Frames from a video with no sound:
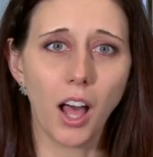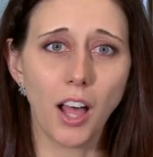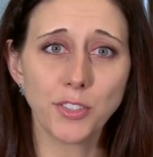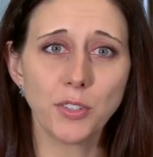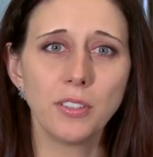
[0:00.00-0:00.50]

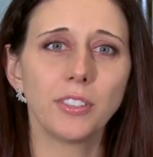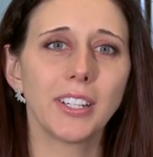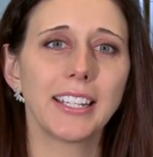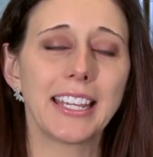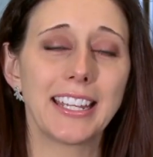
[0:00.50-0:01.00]
Also
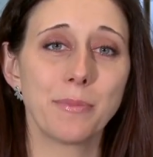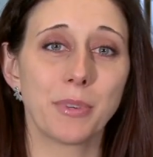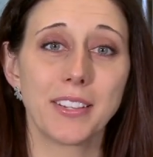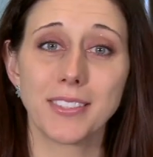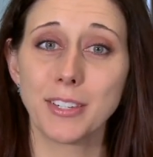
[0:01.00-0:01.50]
avoid any
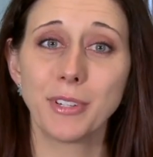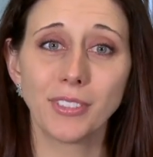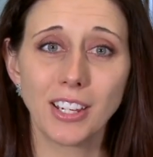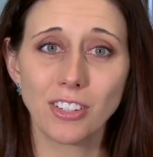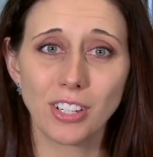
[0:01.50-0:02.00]
breast
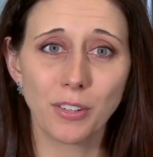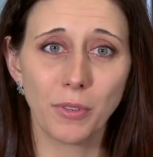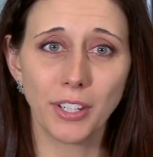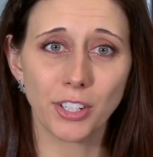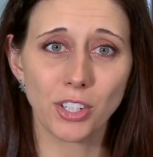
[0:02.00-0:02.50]
stimulation
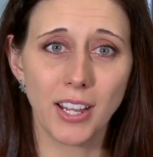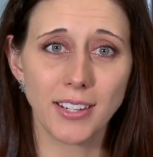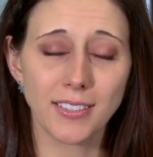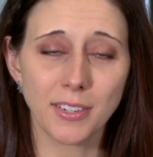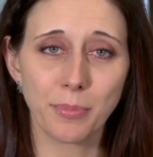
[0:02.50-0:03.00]
while you're
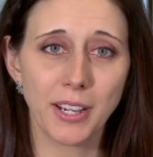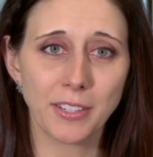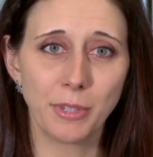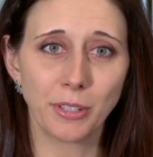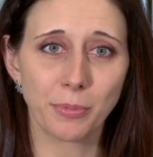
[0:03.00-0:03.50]
trying to
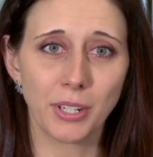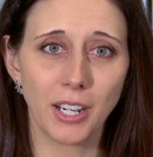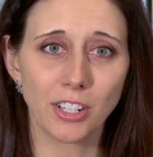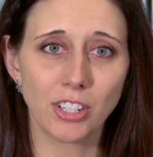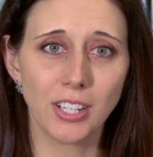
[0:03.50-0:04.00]
suppress milk
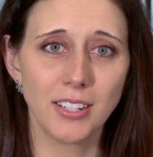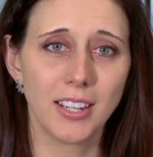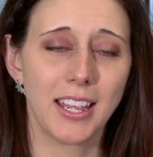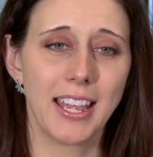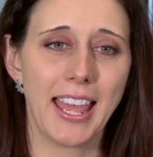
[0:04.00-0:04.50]
production,
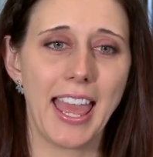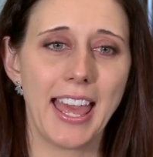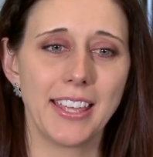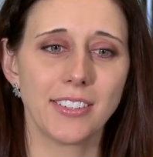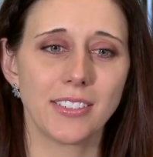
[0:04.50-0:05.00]

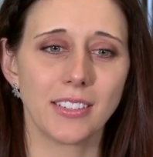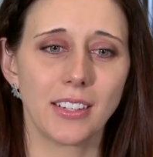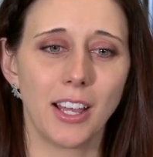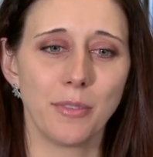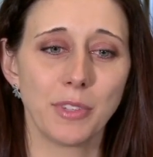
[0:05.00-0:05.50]
and
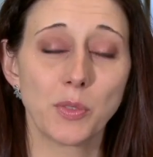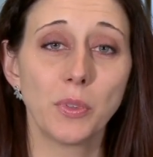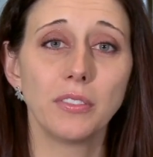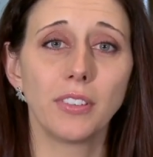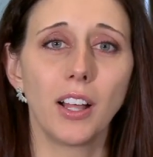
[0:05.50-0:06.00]
um, this
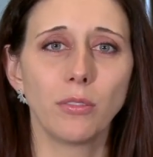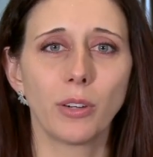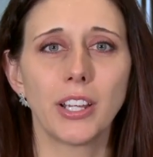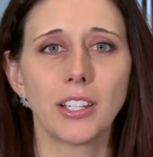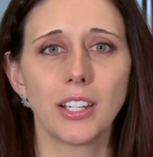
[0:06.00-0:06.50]
will involve
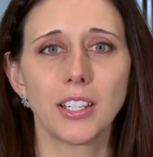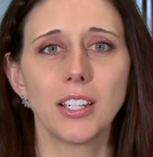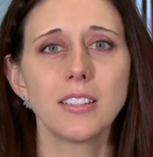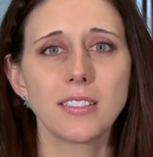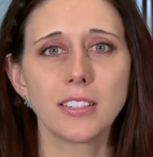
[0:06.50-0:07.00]
wearing a
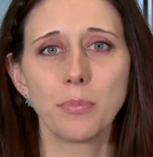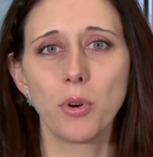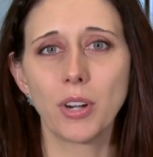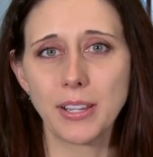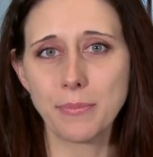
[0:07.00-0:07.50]
good
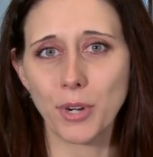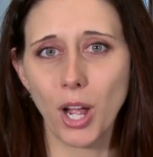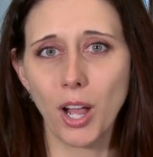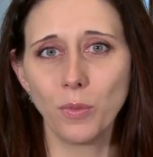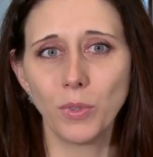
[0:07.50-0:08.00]
supporting
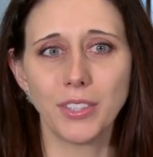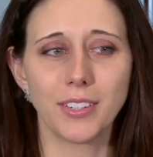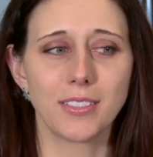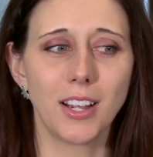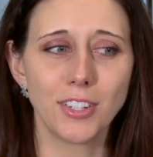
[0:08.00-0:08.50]
bra, one
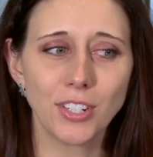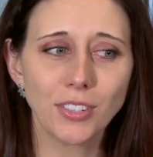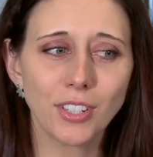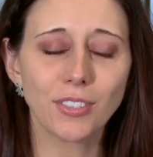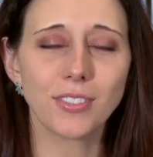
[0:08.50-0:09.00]
that's not too
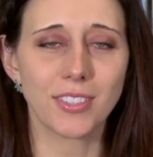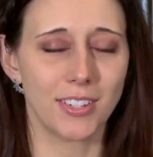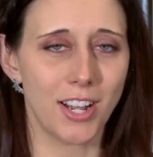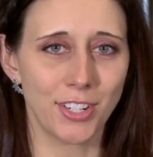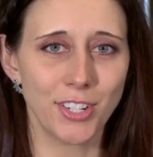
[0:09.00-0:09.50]
loose,
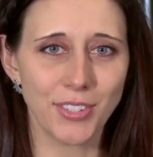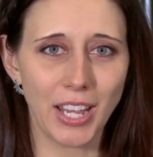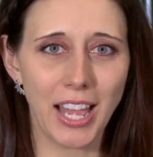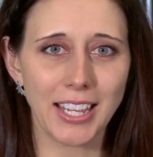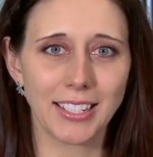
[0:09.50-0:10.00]
not too
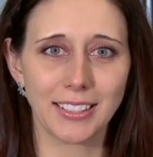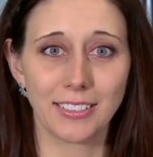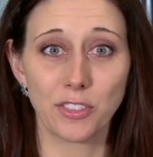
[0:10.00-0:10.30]
tight.